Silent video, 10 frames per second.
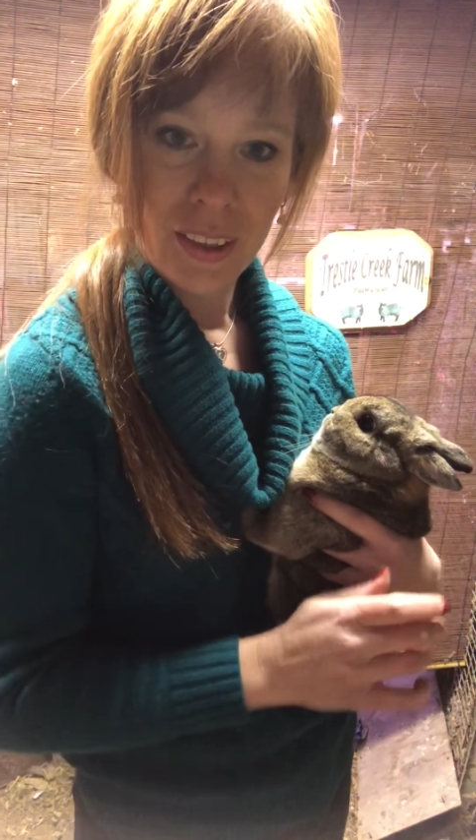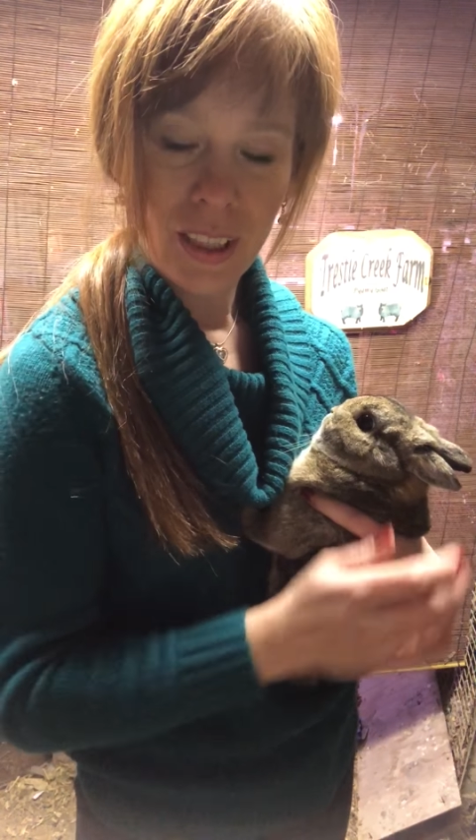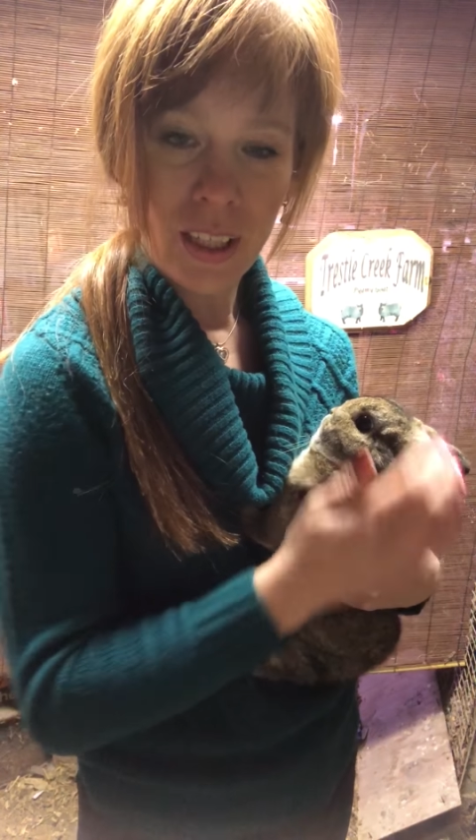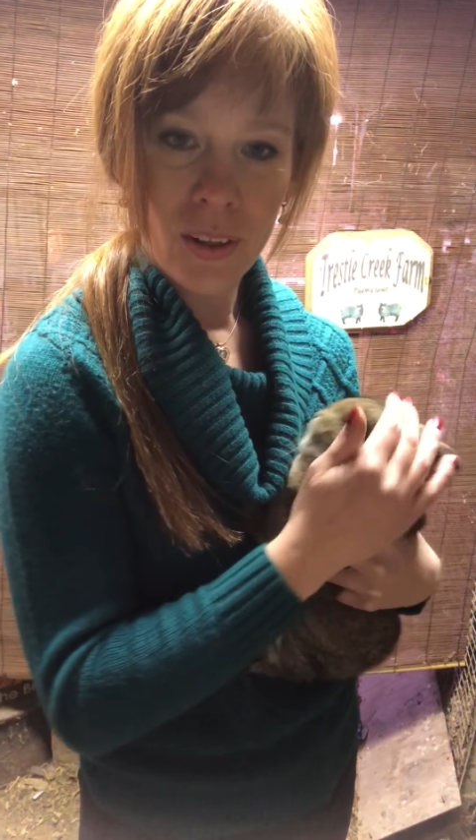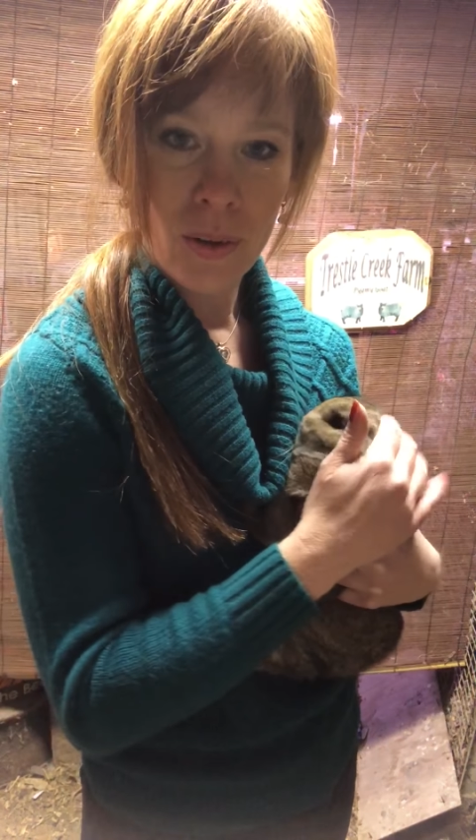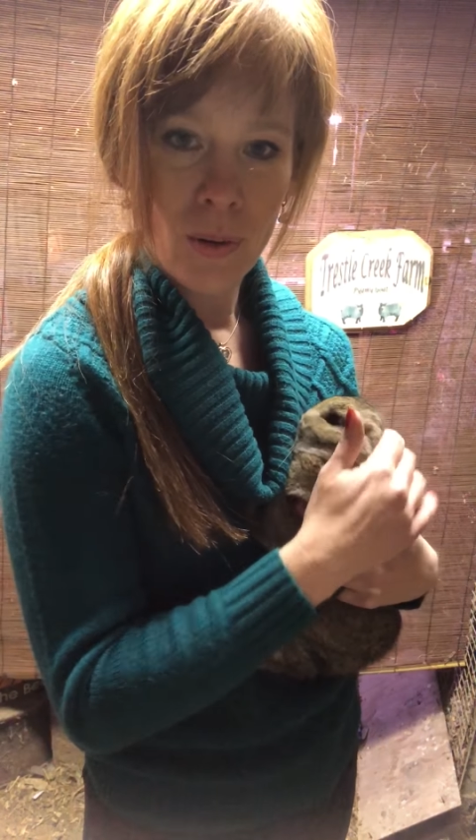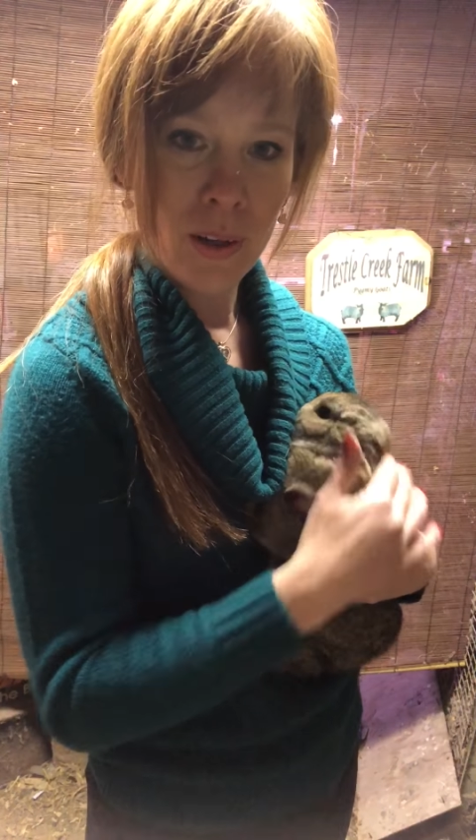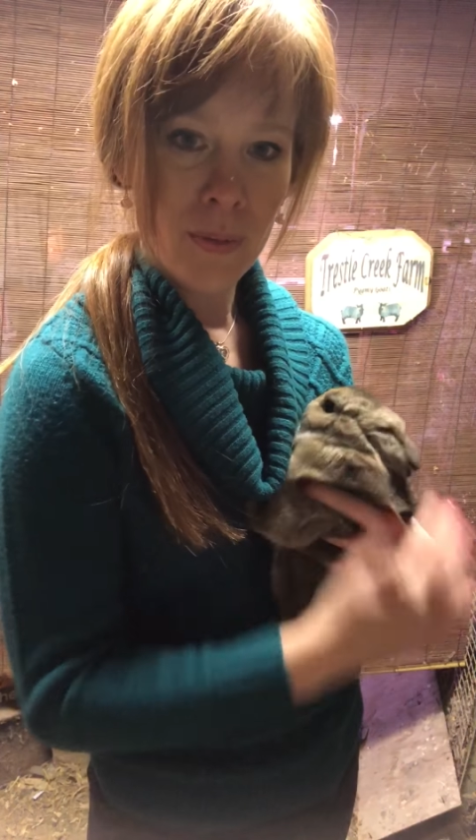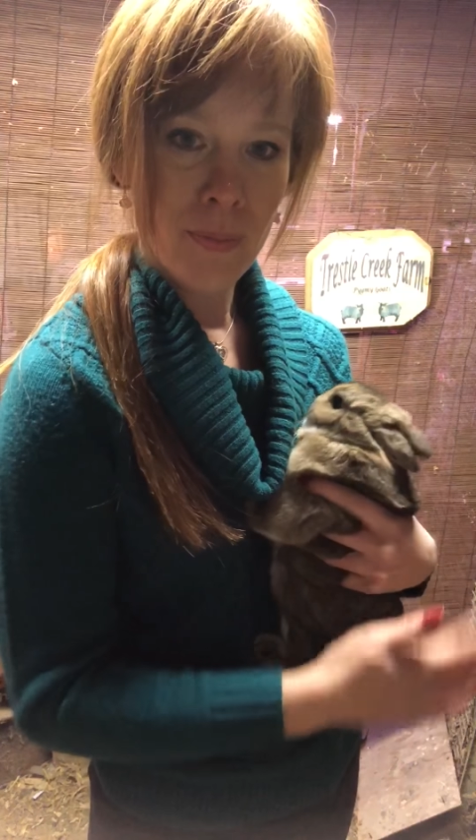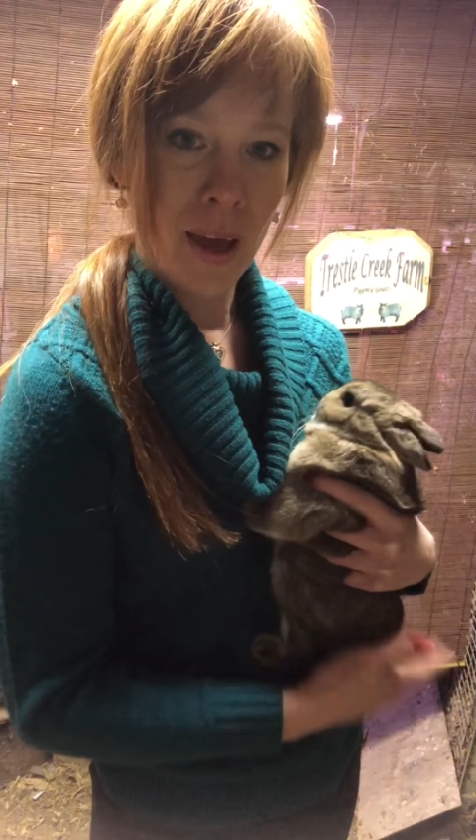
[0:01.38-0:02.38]
Hello,
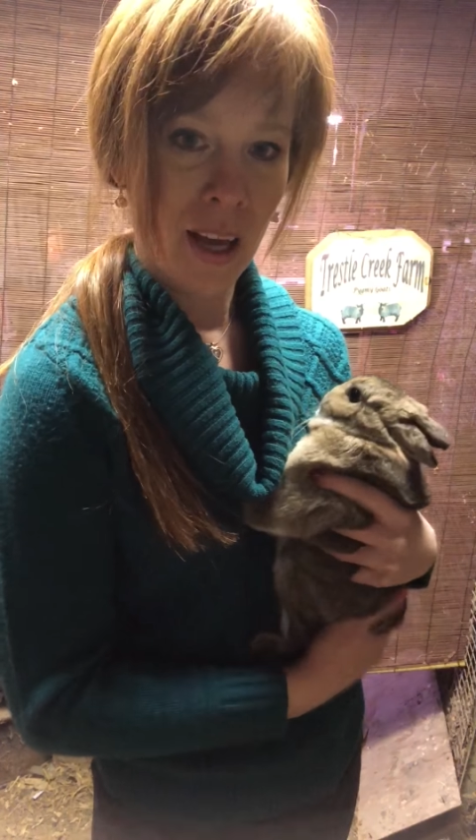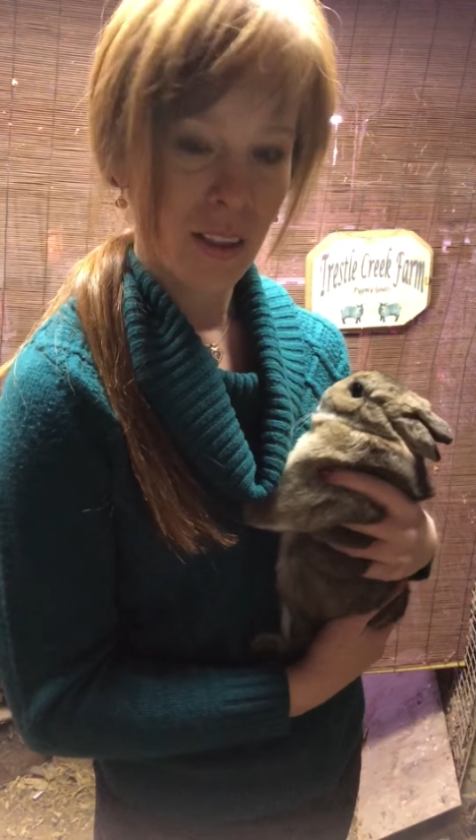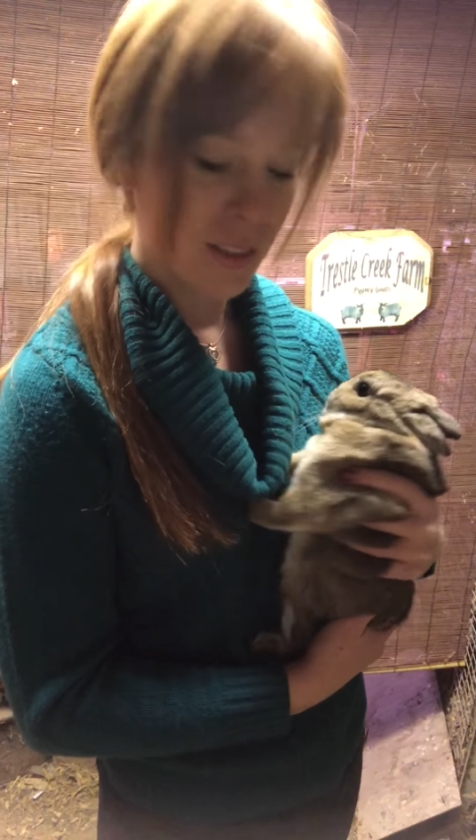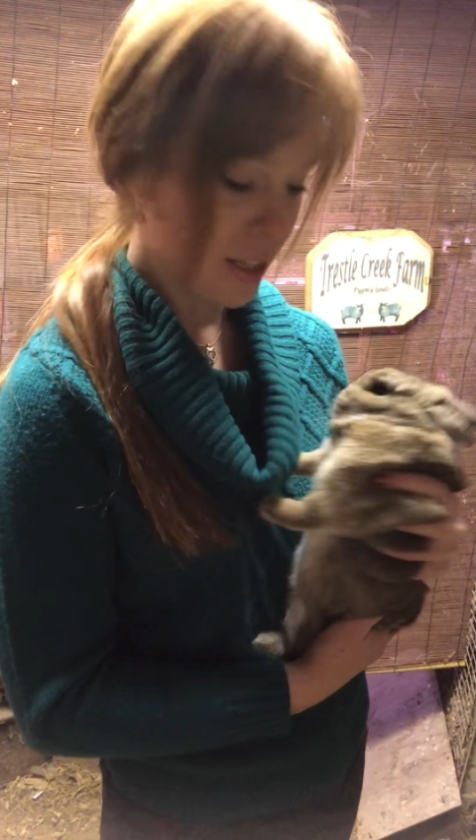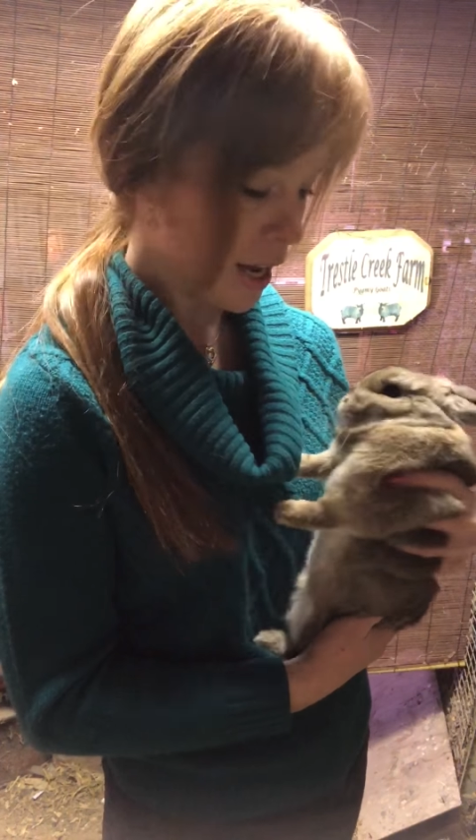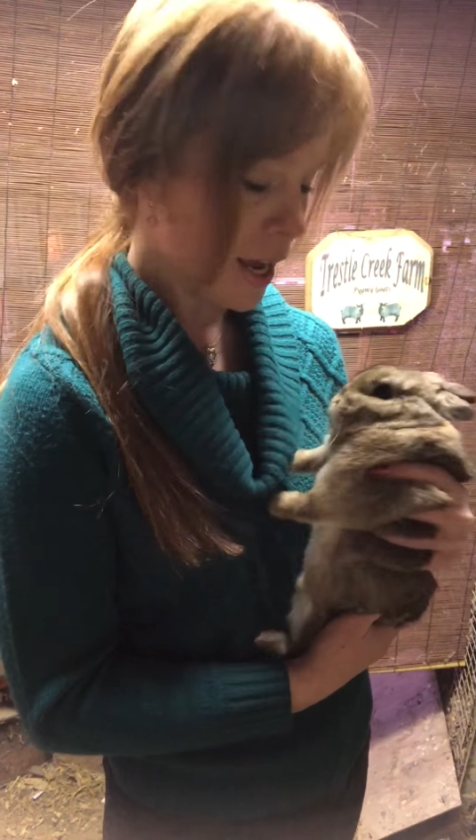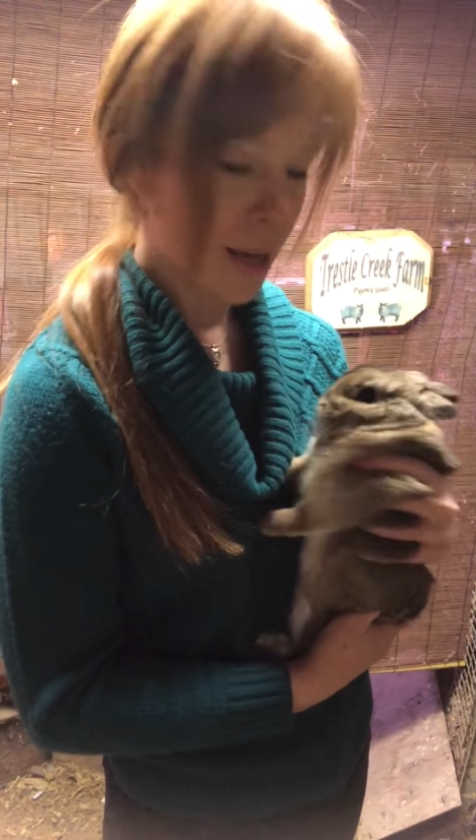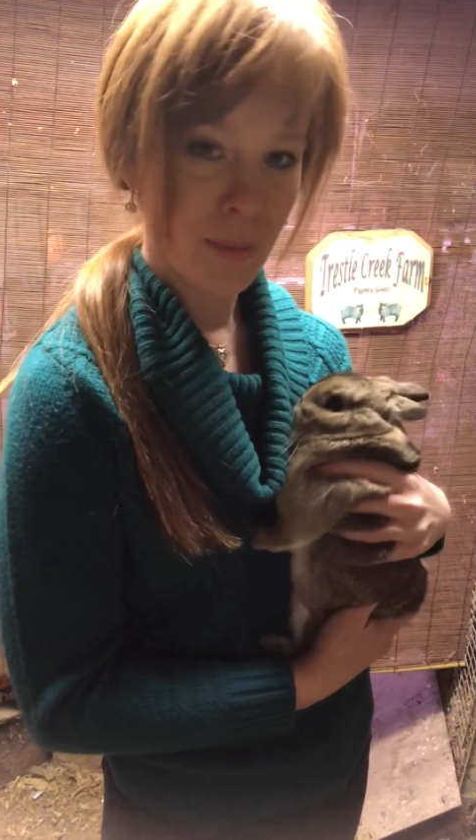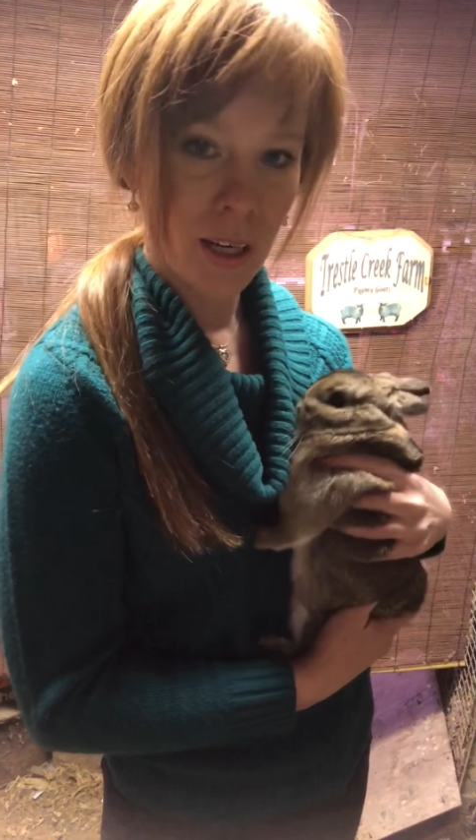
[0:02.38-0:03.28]
welcome back. Today I'm